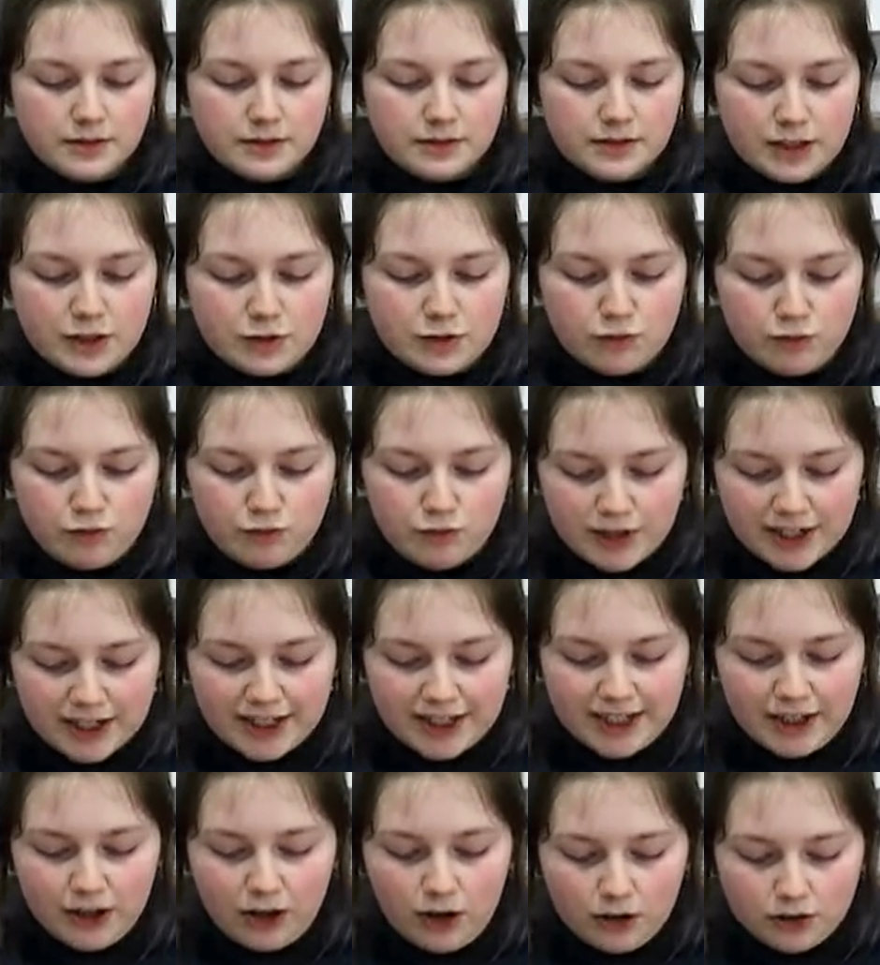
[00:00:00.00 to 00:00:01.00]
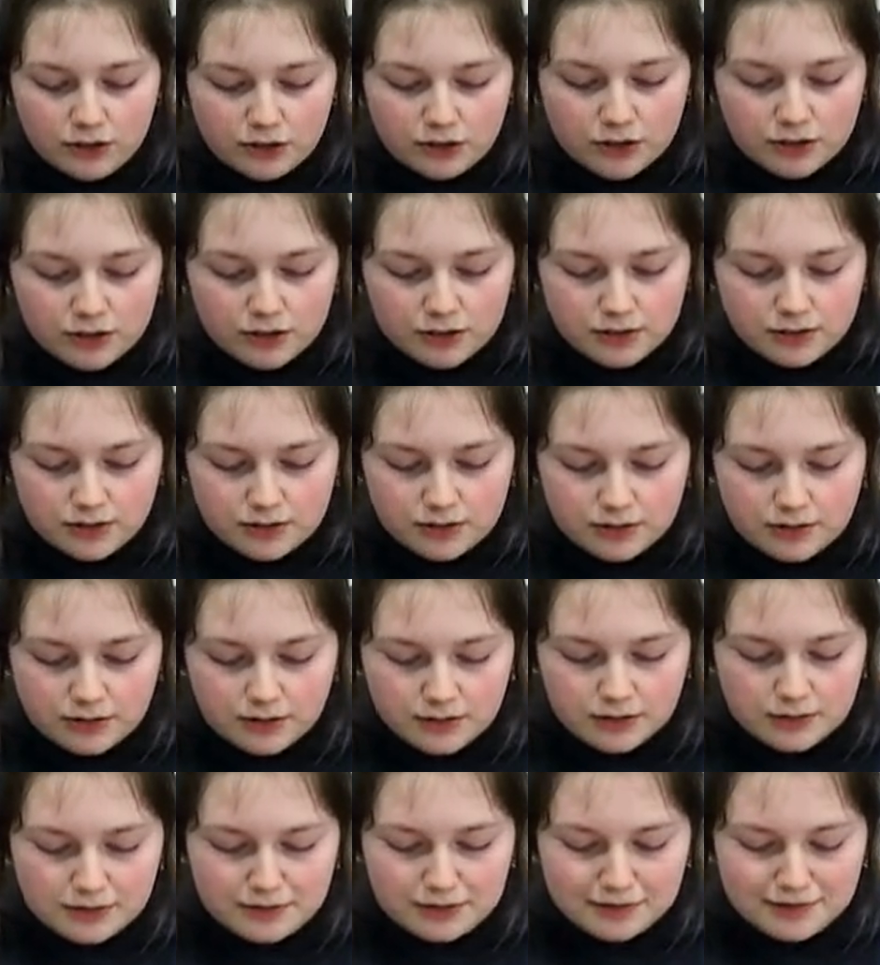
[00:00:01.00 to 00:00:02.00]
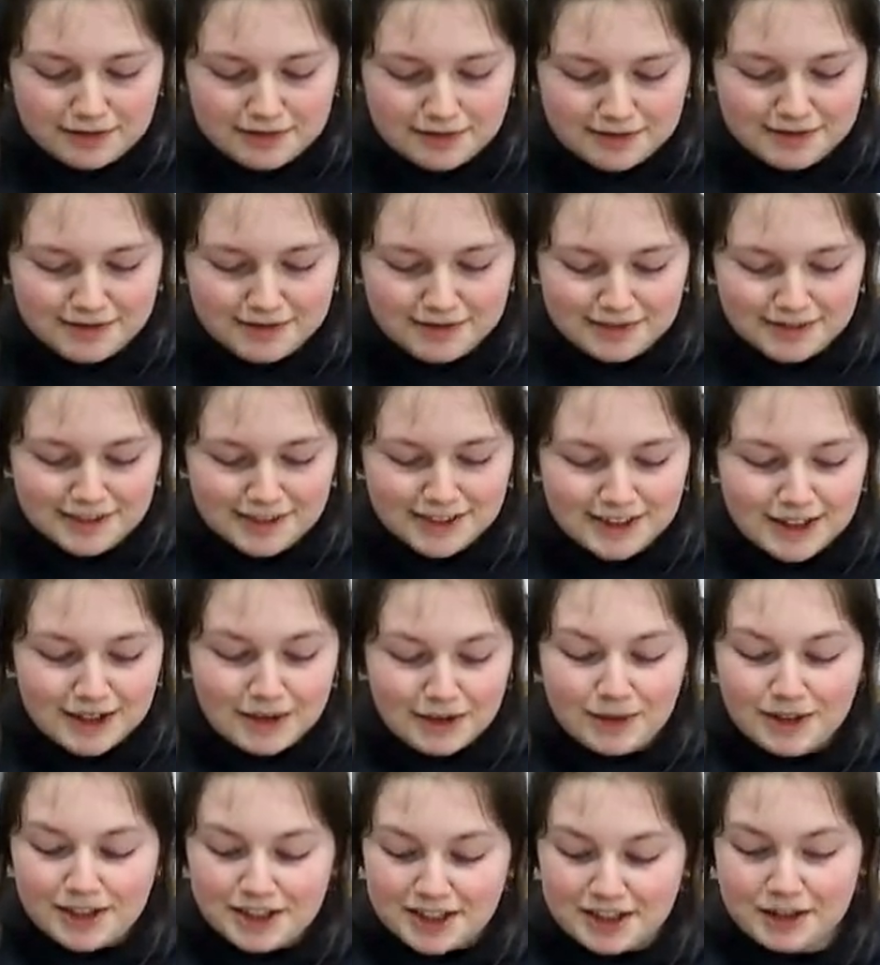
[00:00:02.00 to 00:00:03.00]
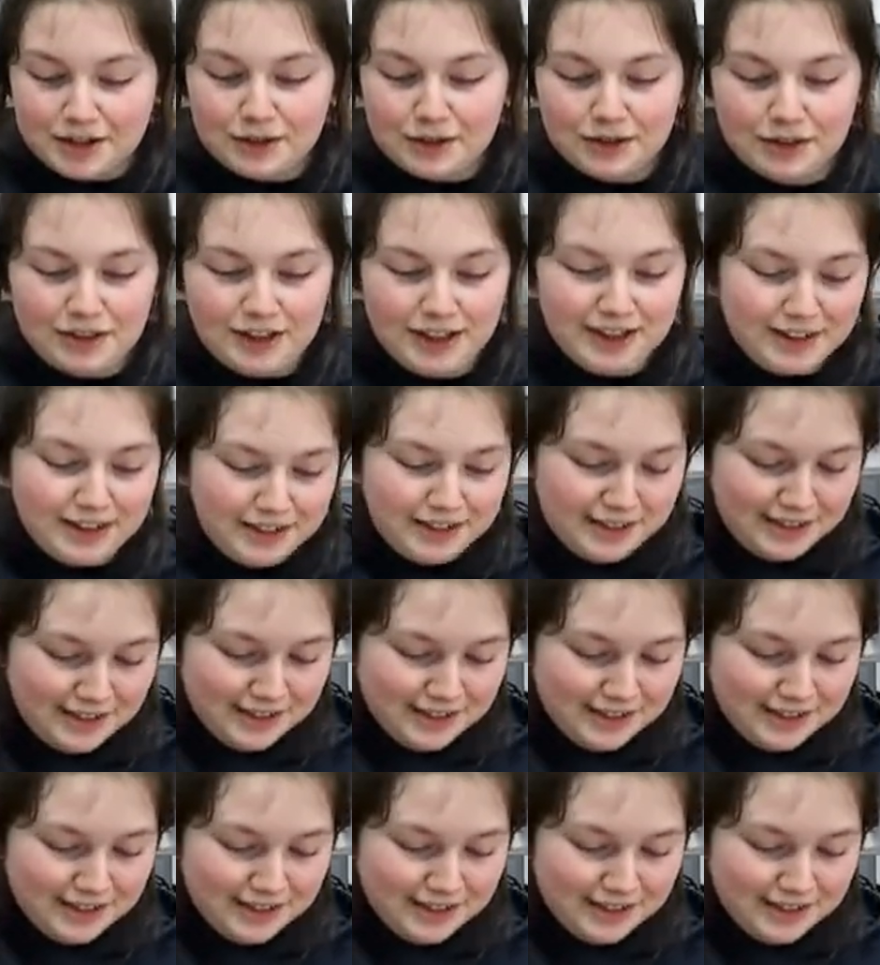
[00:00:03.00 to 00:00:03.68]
That's really hot, which is a good thing.